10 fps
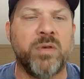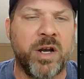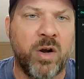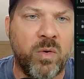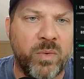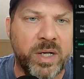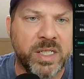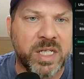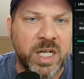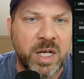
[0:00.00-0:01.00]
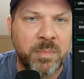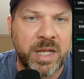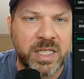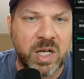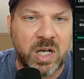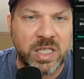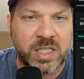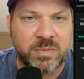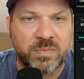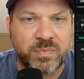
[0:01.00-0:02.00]
risk, but that's
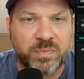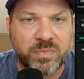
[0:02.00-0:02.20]
awesome.